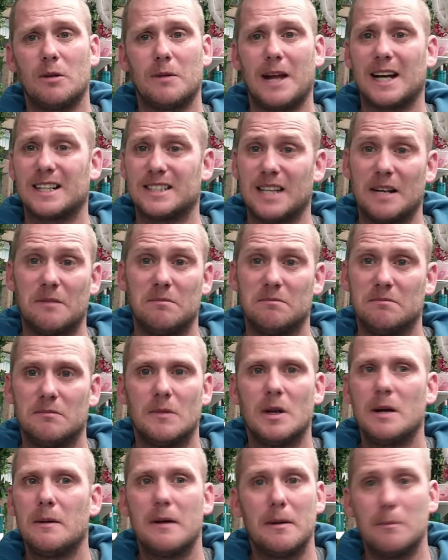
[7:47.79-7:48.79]
like I said,
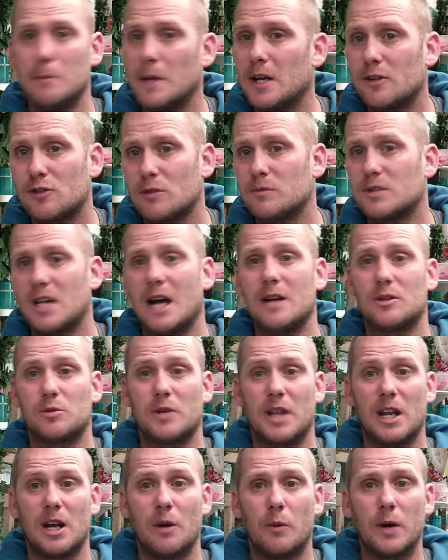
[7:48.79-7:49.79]
sometimes
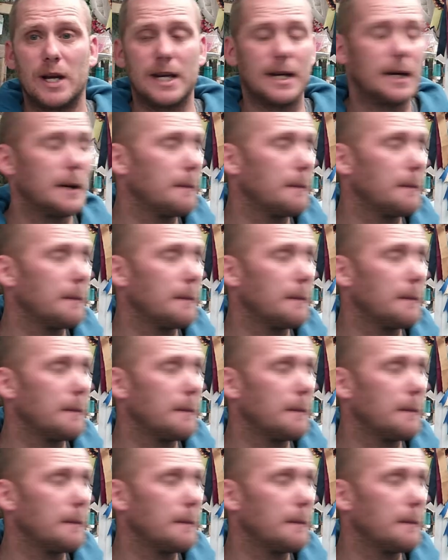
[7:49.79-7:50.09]
within a week.